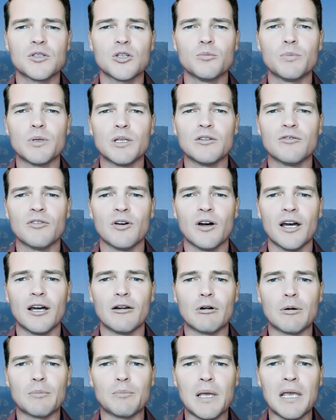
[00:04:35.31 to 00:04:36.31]
could be via
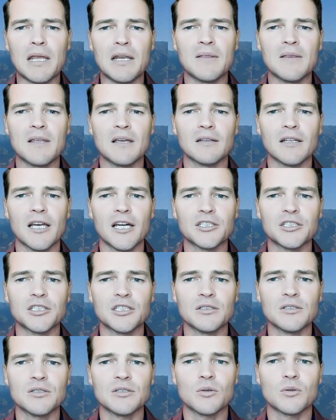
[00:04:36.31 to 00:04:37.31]
repeating the
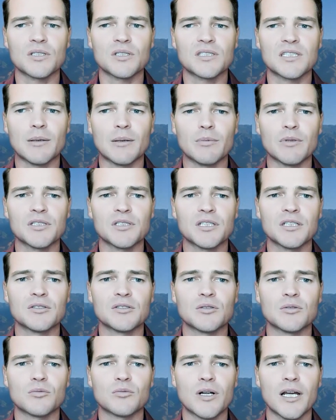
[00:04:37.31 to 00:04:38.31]
elections or establishing
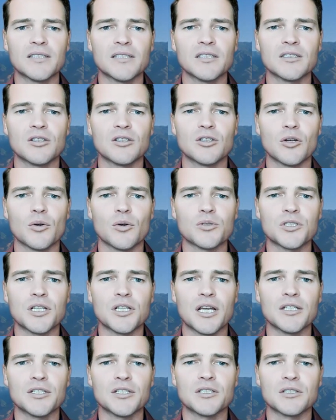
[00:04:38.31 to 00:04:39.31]
direct
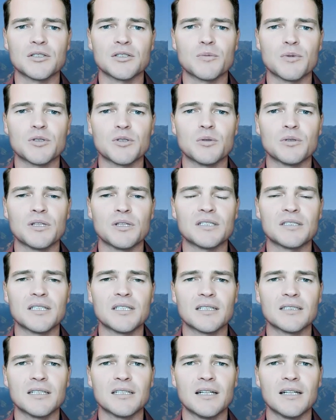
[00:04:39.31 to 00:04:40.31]
negotiations between the
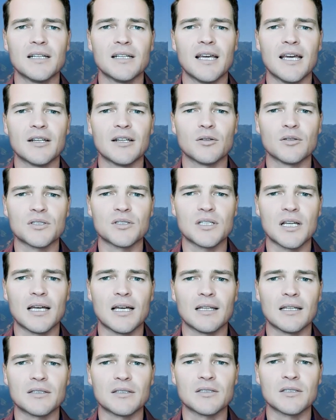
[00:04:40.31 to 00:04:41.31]
dictator and
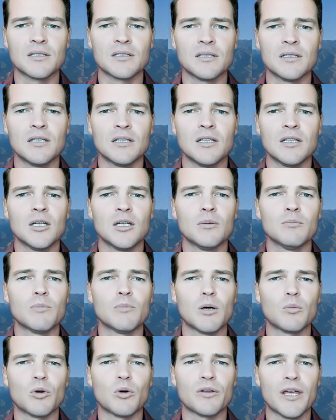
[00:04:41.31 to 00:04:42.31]
Gonzalez,
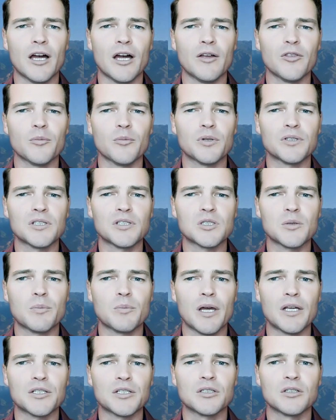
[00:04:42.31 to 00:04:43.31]
but without the
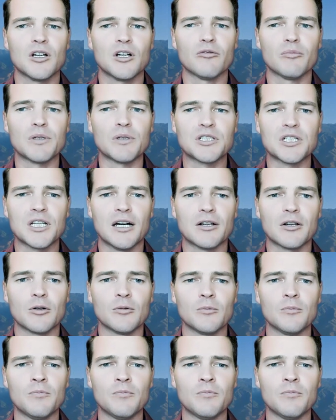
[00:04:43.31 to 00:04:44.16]
participation of Machado.